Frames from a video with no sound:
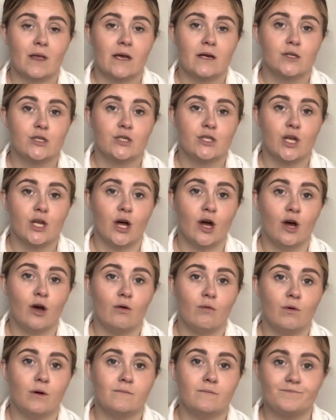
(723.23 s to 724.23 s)

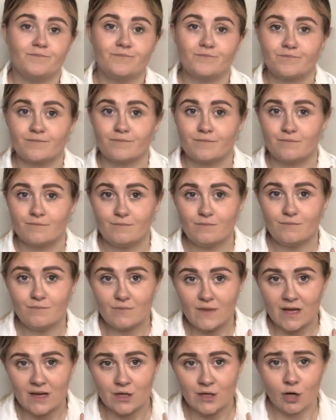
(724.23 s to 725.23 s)
So
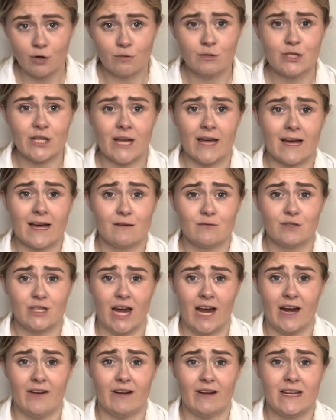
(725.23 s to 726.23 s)
go and check out
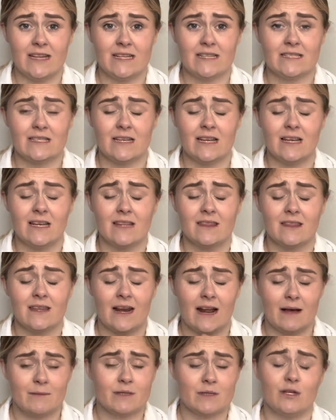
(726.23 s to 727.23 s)
Cherryz. They're
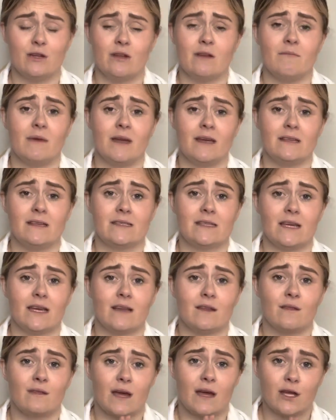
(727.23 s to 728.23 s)
absolutely
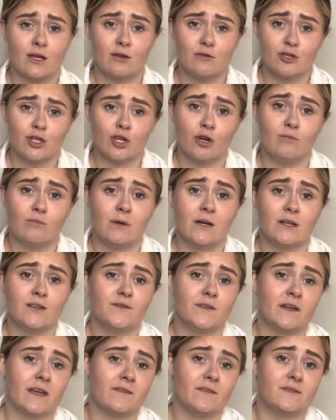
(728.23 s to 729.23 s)
amazing. Thank you so much
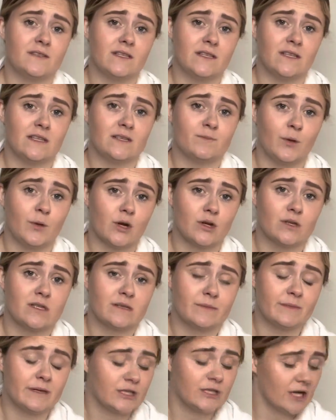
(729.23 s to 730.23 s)
for gifting this box
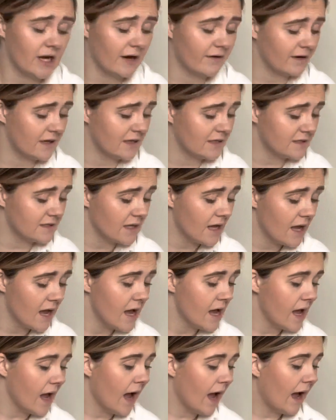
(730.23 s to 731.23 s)
to me, Cherryz.
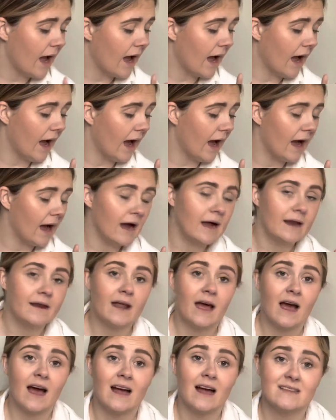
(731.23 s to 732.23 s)
And
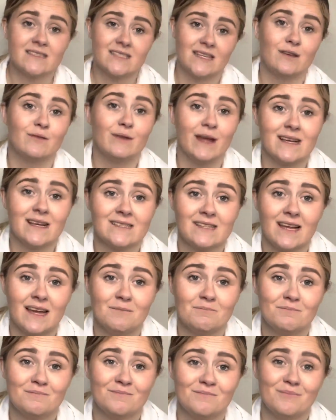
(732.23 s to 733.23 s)
I'll see you next
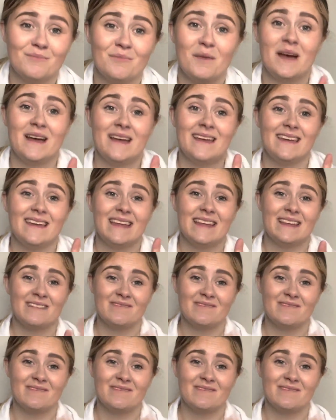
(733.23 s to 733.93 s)
time. Bye.